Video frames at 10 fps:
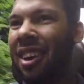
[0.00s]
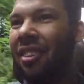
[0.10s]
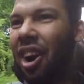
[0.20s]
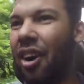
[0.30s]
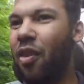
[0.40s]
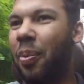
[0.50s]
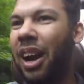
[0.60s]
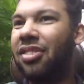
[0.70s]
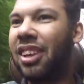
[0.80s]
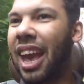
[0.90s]
Got other
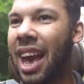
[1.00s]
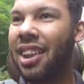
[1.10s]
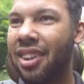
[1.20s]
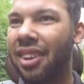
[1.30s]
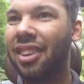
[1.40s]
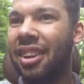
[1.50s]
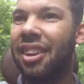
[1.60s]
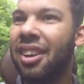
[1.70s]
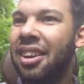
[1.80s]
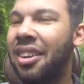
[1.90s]
brakes again.
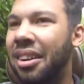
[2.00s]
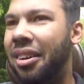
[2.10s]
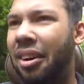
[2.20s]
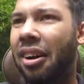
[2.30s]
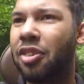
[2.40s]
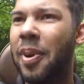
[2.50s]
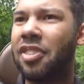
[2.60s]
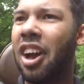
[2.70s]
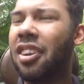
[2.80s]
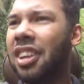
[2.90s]
Oh, it's a bit
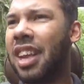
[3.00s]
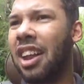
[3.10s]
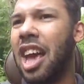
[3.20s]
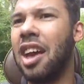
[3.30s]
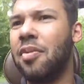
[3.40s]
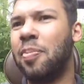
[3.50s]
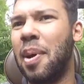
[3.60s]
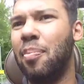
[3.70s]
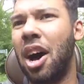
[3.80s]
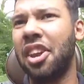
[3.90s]
dirty down here, it's a bit
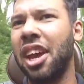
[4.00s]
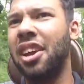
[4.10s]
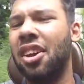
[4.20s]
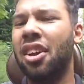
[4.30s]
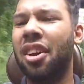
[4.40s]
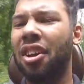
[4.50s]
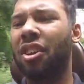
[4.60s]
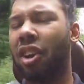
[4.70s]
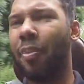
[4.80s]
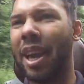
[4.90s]
muddy.
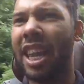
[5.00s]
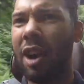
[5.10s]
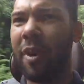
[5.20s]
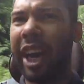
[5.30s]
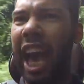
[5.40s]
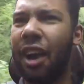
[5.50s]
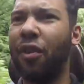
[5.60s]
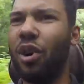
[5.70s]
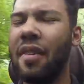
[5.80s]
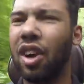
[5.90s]
Got to be a little bit
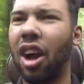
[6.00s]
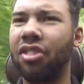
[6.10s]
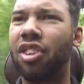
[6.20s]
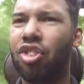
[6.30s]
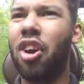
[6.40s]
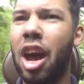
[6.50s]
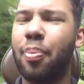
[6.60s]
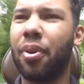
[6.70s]
careful in regards to grip.